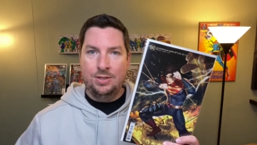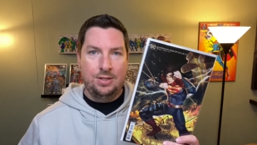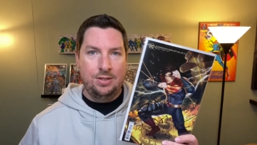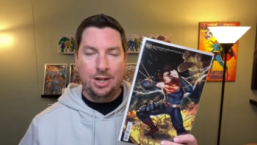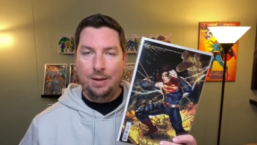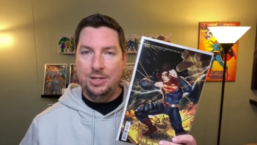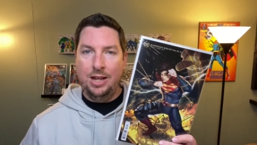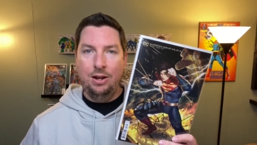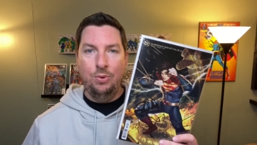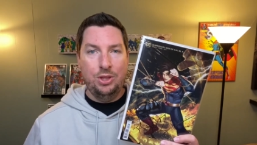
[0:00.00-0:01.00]
Tom
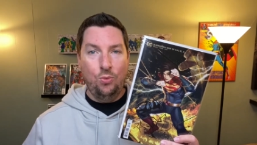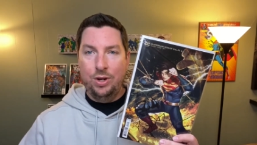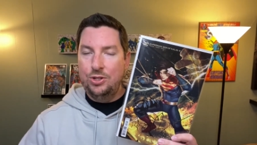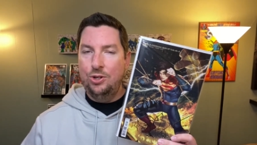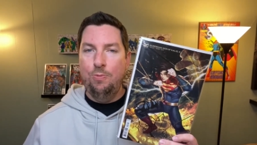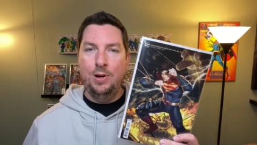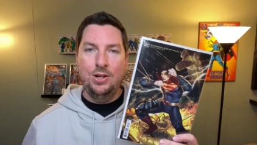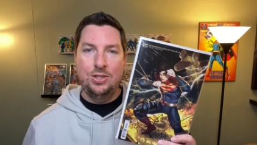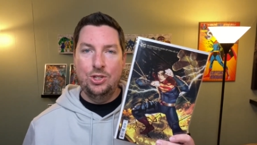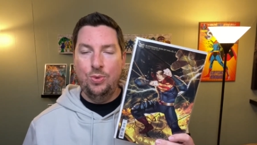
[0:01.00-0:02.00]
Taylor with the 1-2
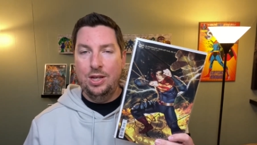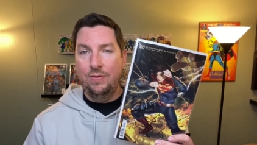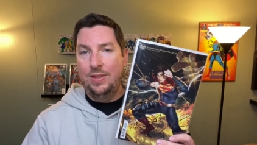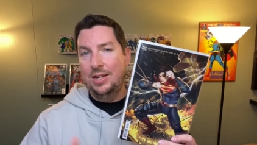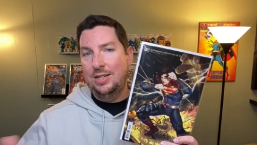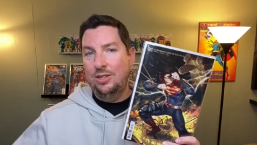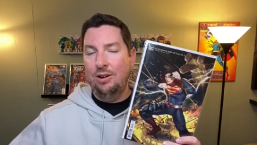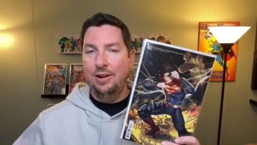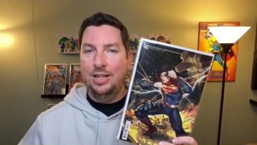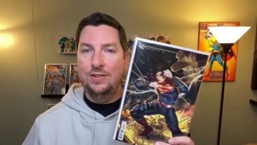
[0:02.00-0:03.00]
punch this week of this and
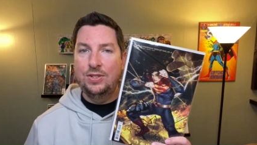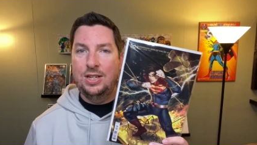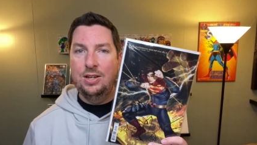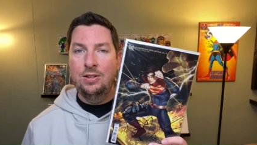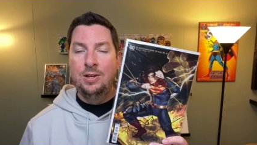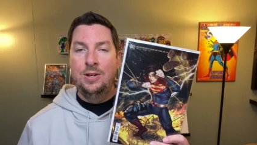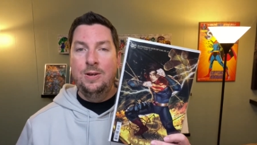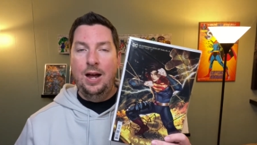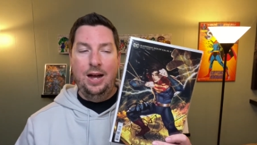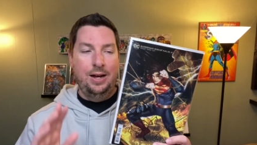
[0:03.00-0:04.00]
Dark Knights of Steel.
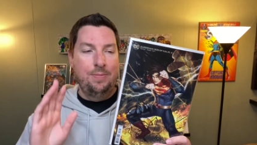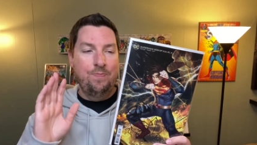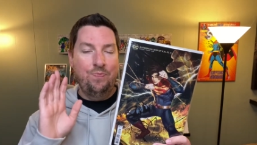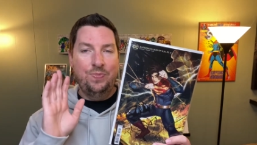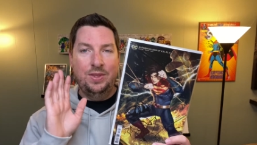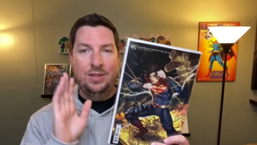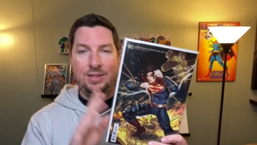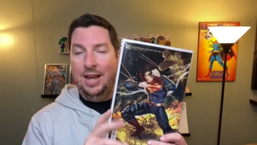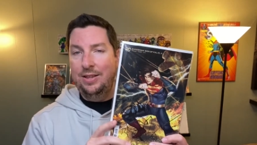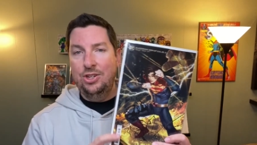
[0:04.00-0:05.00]

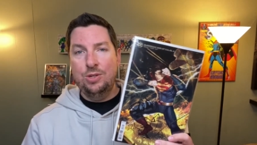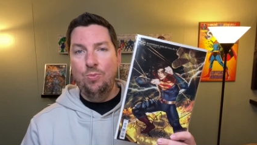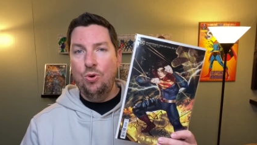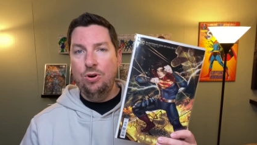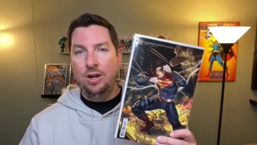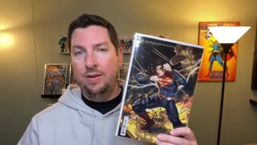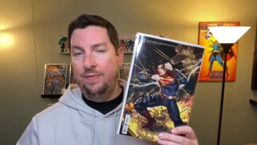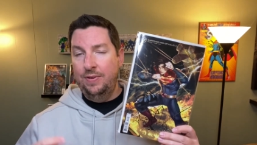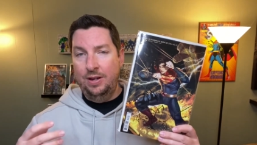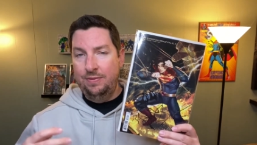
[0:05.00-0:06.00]
Just more
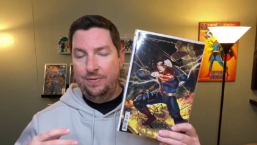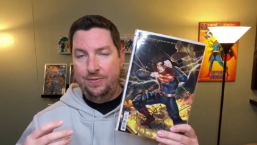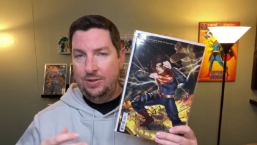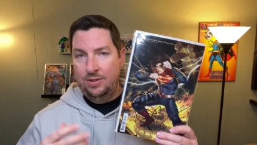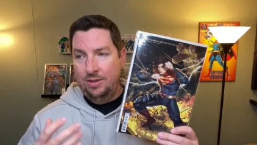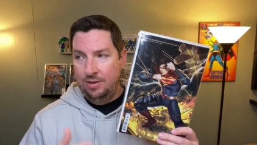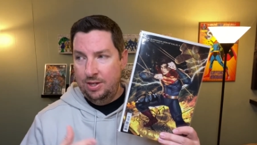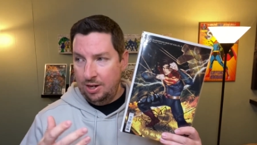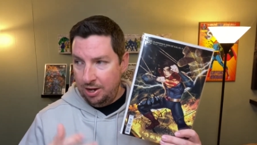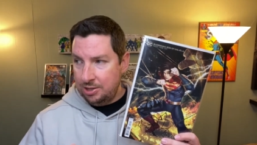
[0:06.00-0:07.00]
of
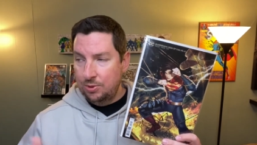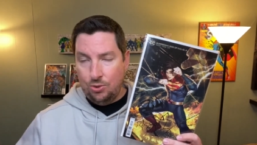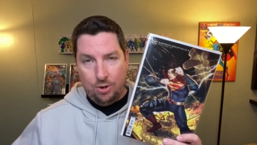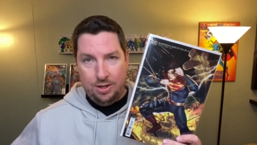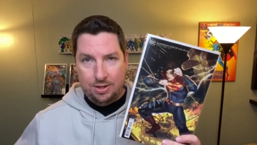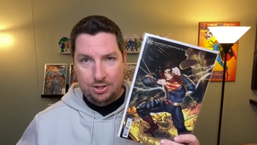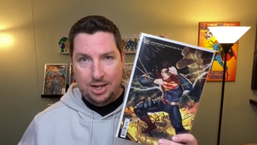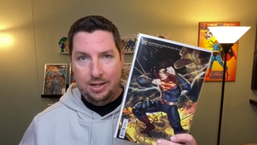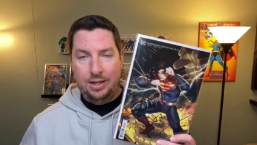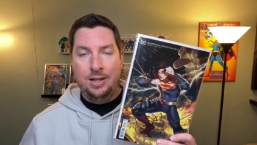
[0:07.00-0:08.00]
the awesome story that they're
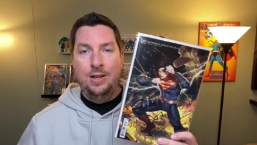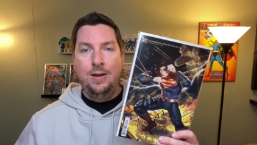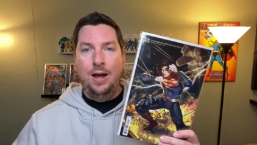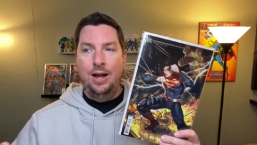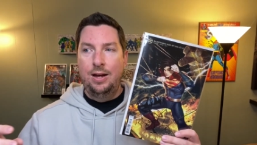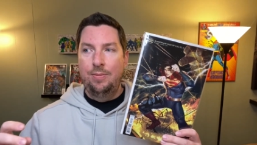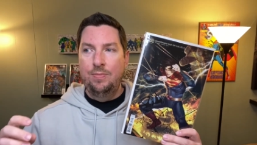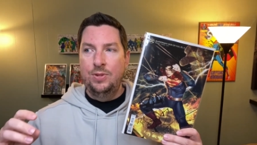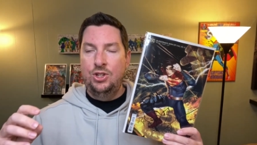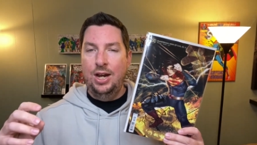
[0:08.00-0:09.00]
telling.
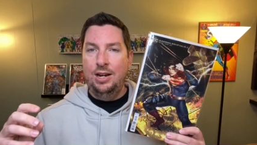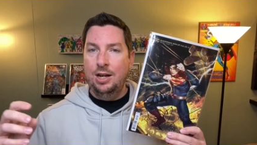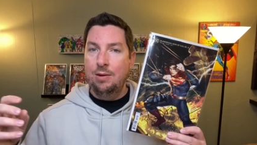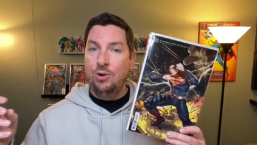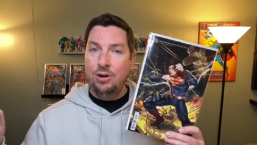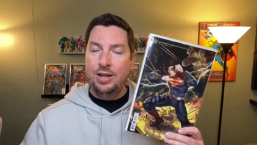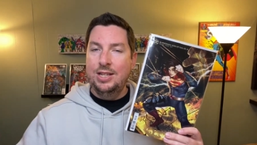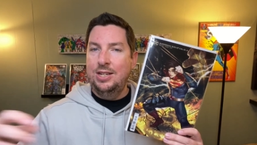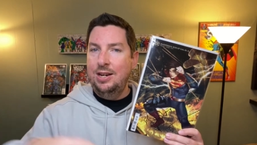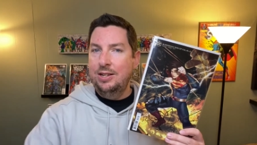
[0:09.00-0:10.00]
Jay Nakamura
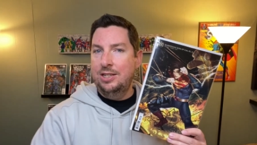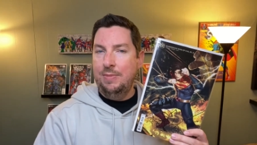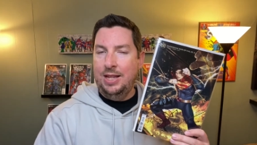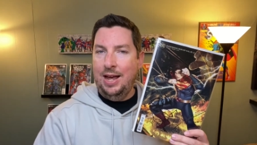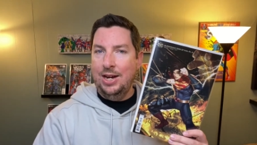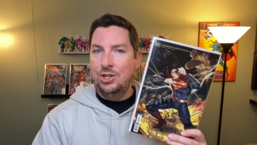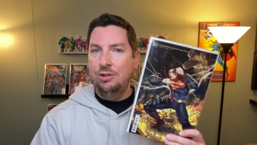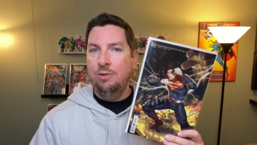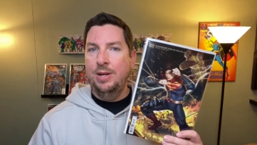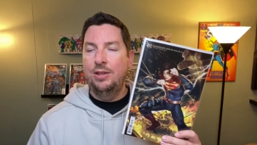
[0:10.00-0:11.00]
gets in on some of the action a little bit.